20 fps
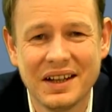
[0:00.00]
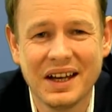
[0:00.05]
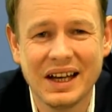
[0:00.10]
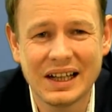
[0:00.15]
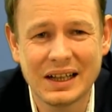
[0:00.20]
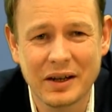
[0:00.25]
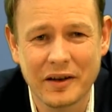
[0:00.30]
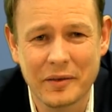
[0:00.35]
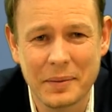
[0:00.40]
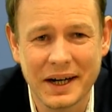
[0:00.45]

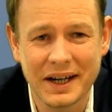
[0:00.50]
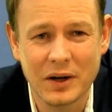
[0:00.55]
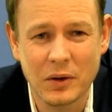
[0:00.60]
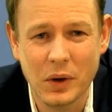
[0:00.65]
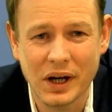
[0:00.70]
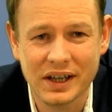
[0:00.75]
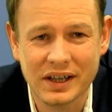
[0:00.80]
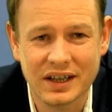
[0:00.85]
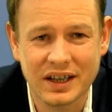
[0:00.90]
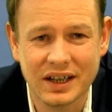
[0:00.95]
Hello everybody,
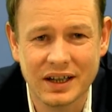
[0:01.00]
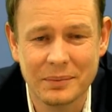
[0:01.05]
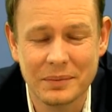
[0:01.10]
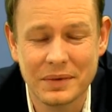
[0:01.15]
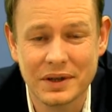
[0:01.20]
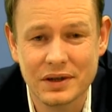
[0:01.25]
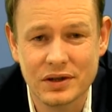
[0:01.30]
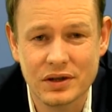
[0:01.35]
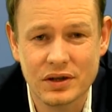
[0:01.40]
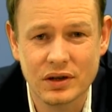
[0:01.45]

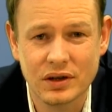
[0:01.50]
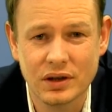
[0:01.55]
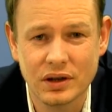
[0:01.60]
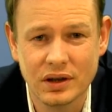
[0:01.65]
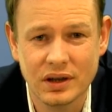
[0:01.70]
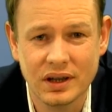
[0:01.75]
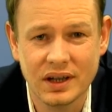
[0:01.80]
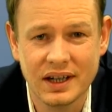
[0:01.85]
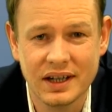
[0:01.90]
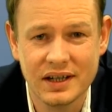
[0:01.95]
welcome
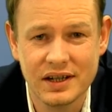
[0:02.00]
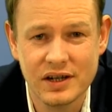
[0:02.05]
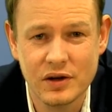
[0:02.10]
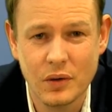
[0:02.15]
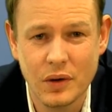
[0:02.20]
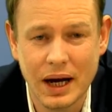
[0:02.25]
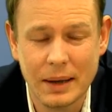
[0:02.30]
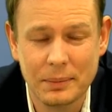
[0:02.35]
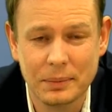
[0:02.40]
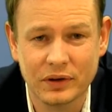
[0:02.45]
to a
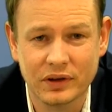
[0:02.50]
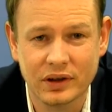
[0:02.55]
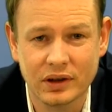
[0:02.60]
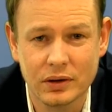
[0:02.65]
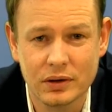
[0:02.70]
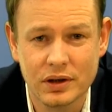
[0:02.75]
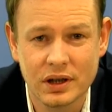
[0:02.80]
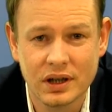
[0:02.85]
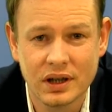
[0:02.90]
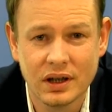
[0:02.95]
new
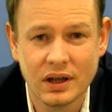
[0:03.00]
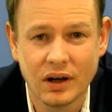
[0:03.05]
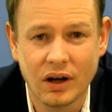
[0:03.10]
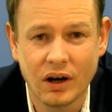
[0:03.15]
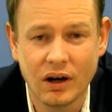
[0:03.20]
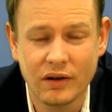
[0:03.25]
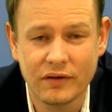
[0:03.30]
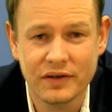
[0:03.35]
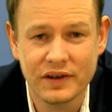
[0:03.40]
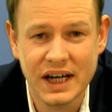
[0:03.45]
episode
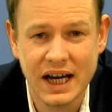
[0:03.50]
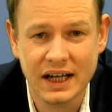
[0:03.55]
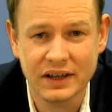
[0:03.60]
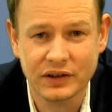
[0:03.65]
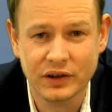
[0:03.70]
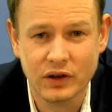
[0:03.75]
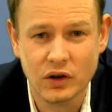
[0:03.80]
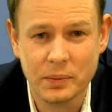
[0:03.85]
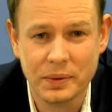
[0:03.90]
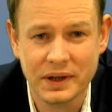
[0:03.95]
of Jan's
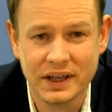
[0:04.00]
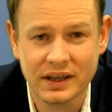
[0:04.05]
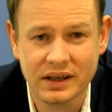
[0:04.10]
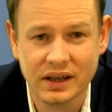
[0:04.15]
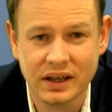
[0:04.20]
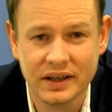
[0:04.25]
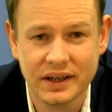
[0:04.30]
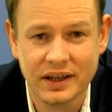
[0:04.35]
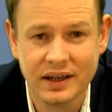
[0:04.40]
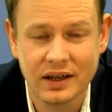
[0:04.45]
Opening
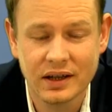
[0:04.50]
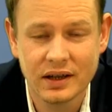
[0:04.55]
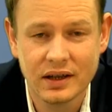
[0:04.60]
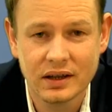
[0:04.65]
Clinic,